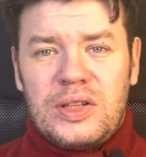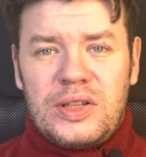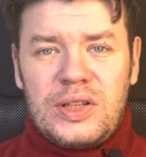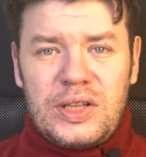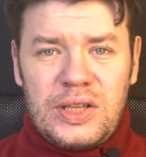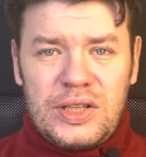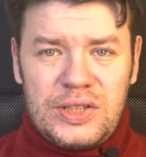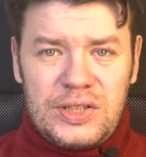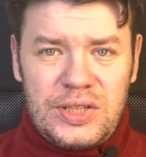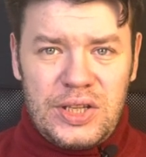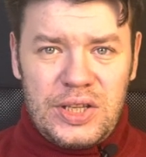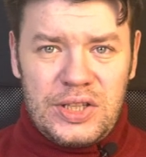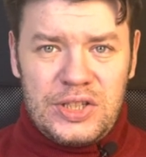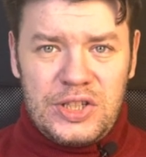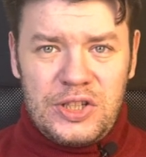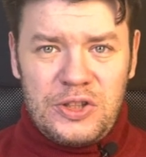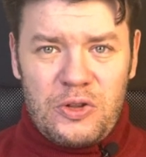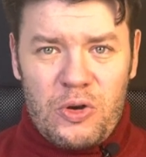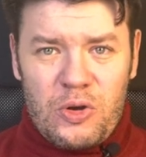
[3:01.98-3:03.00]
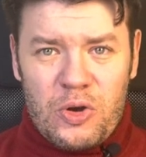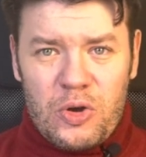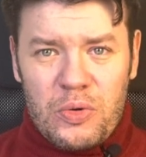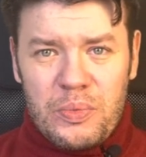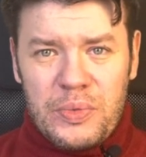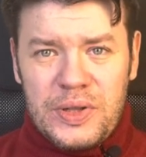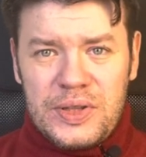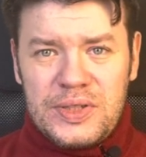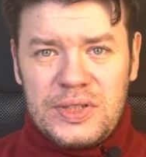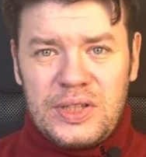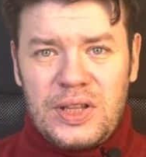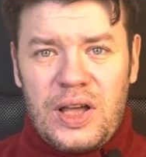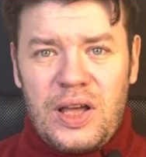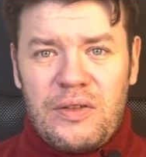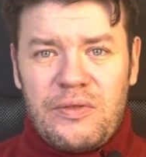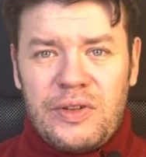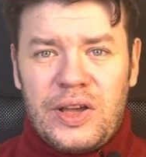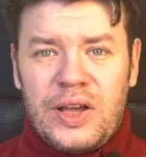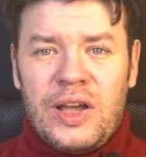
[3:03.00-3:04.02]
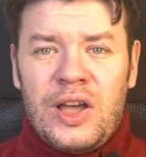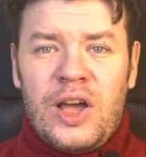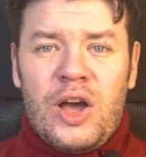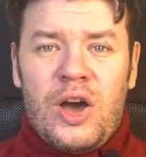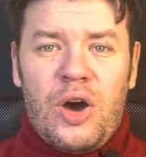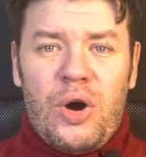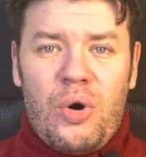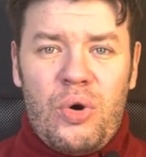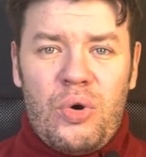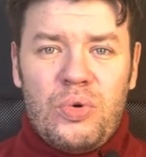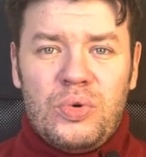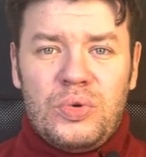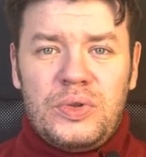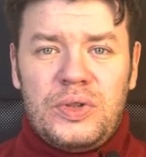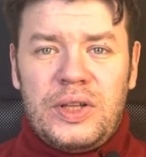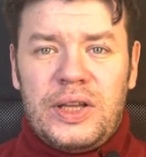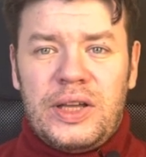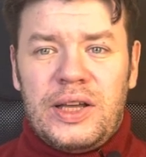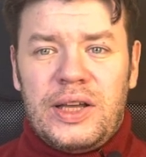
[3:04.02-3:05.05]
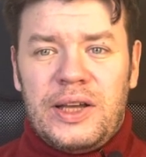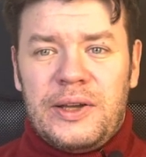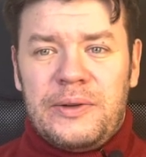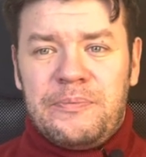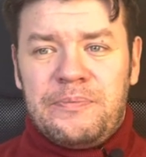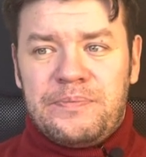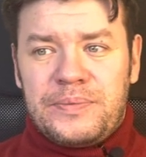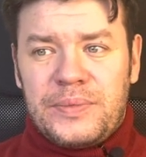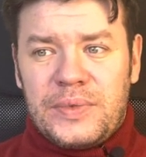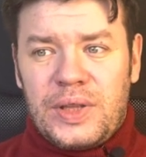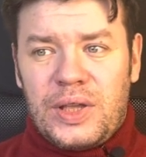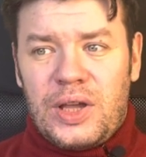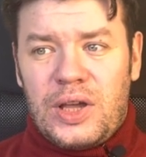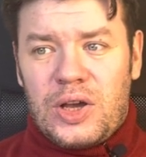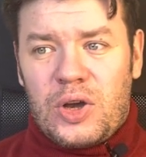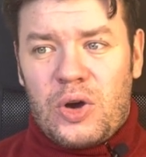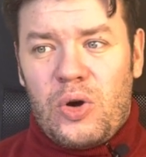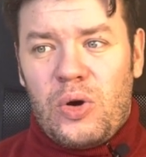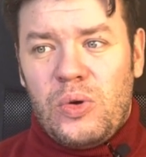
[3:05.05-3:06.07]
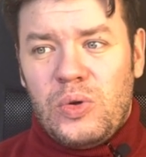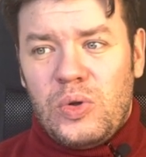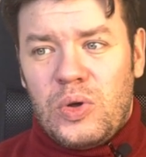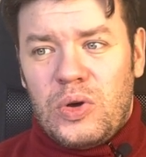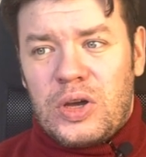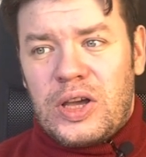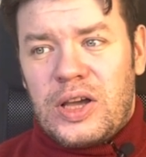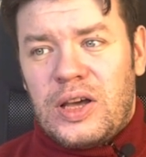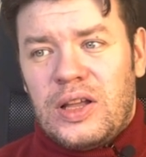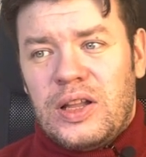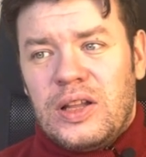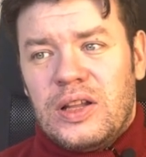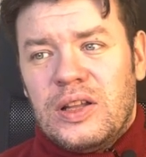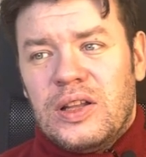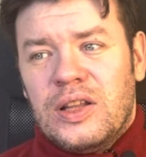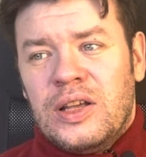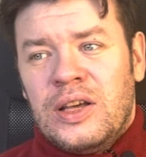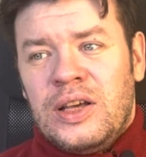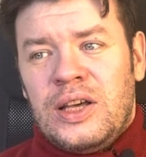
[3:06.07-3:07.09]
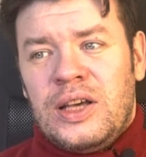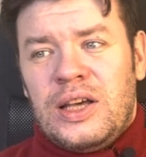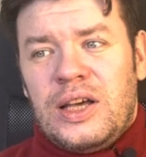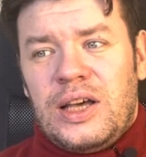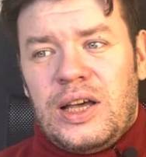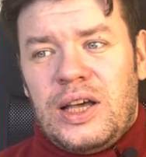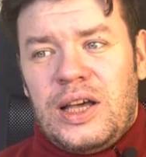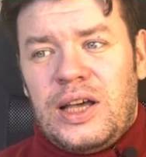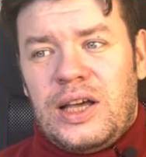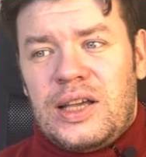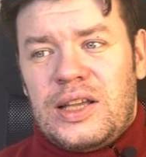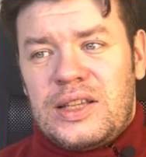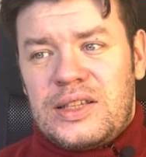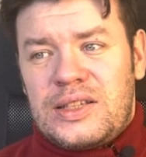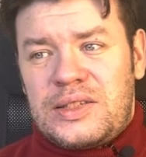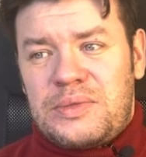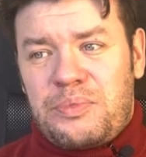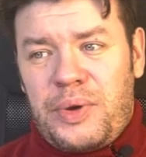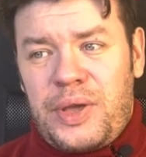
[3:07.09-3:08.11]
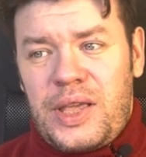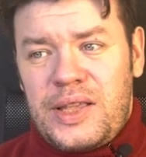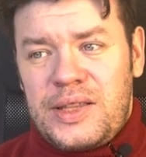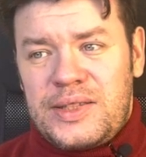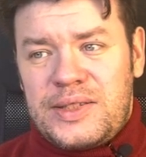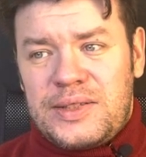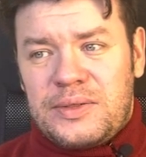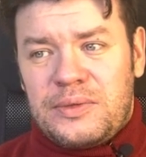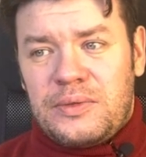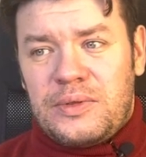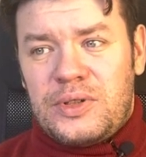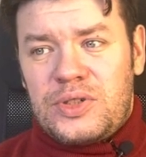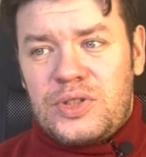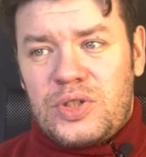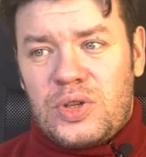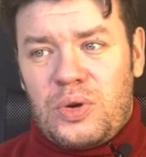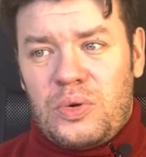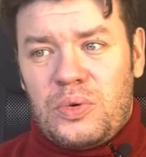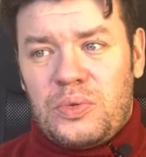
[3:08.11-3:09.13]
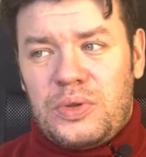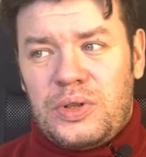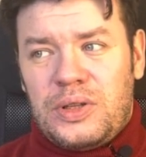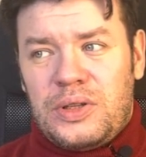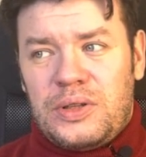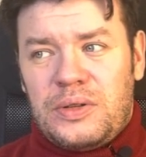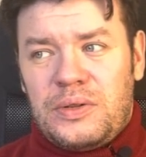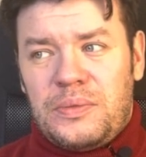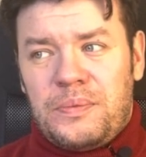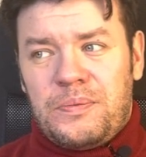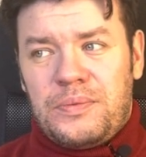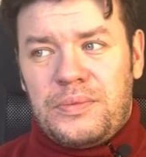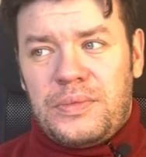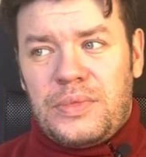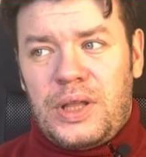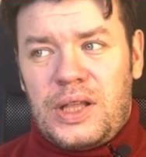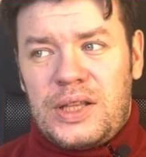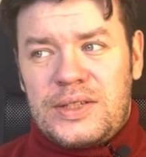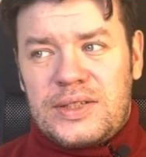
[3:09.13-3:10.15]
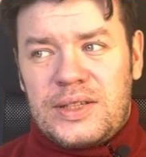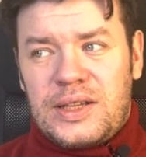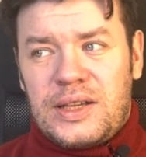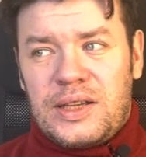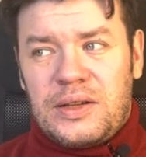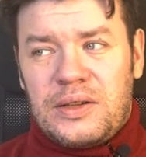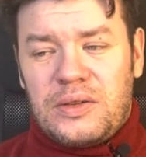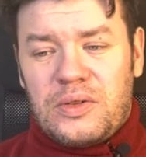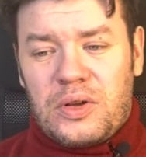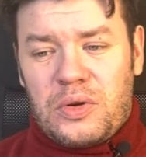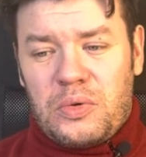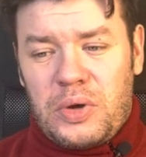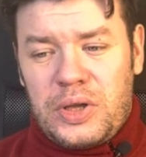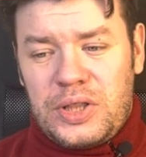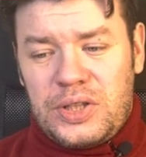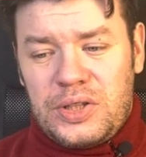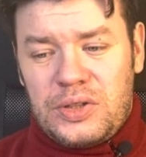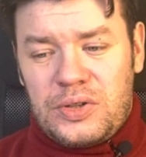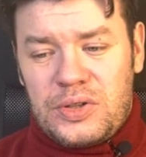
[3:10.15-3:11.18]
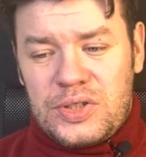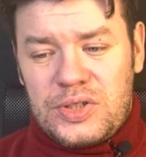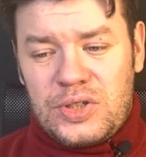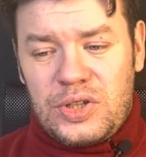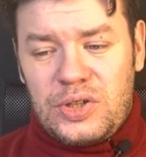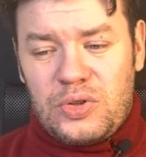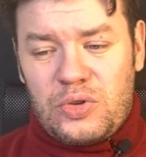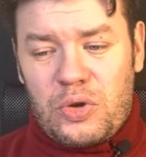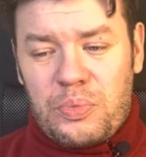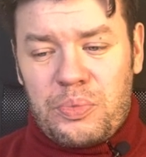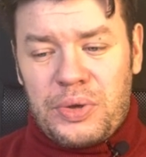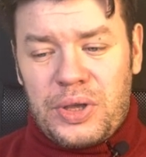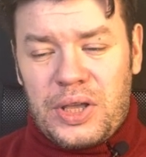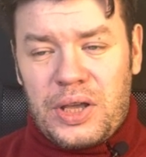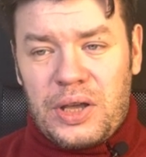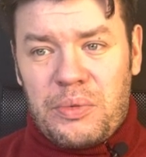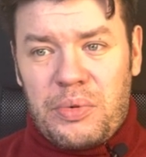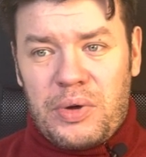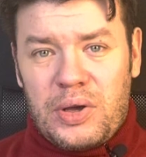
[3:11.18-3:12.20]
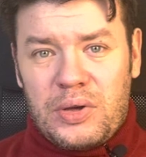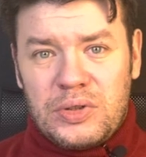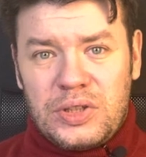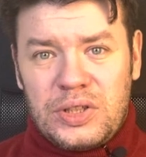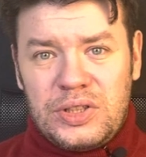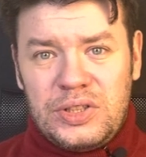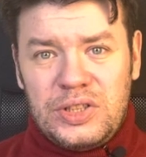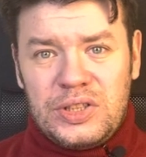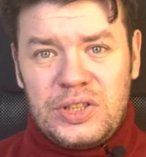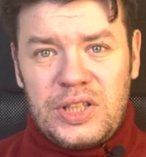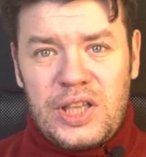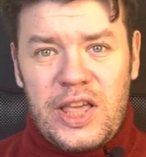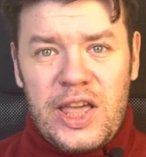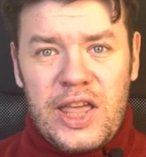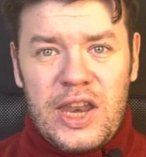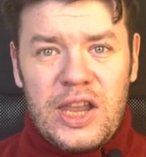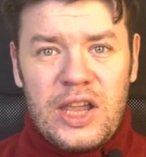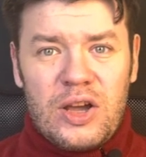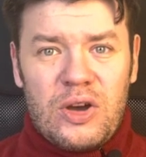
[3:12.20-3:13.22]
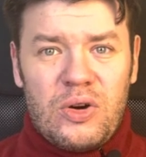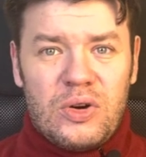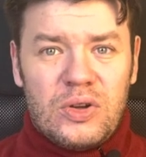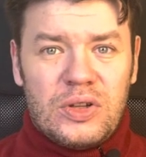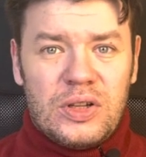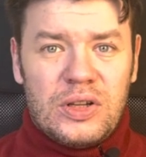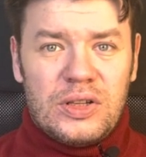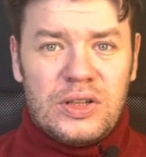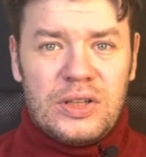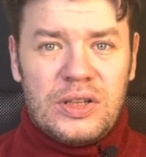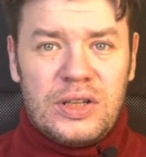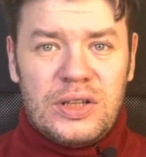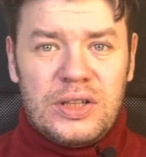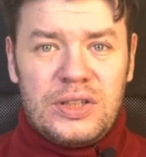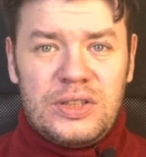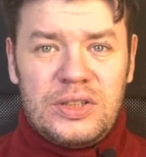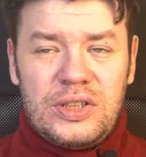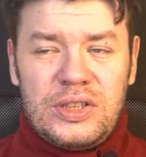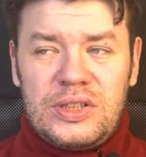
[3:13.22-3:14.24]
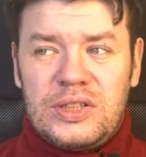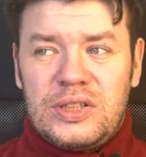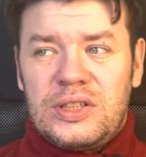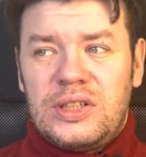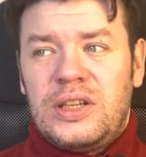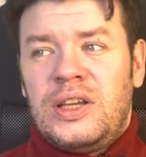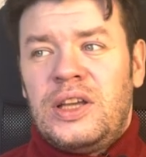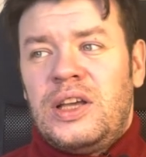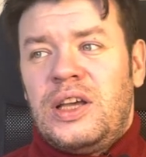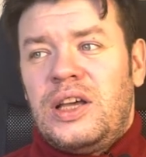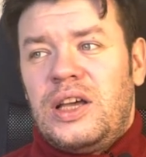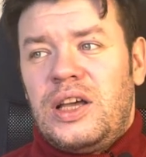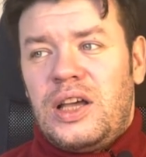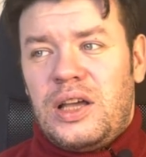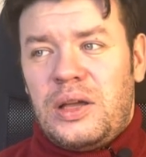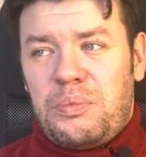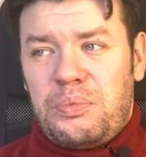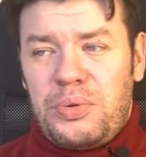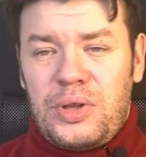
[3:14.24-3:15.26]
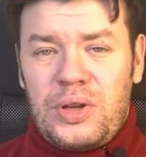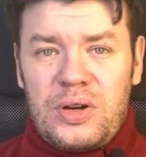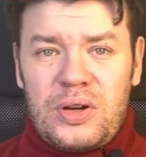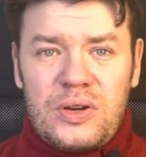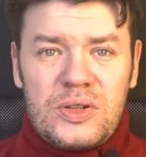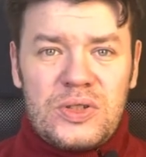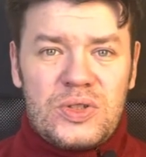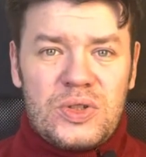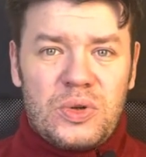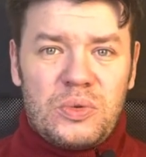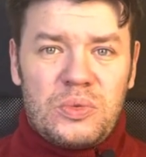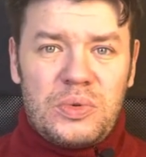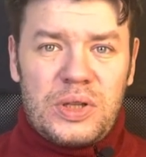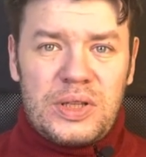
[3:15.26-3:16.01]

the DID documents in our own co-local space. So it's a quite interesting topic about the DID carry or DID peer. So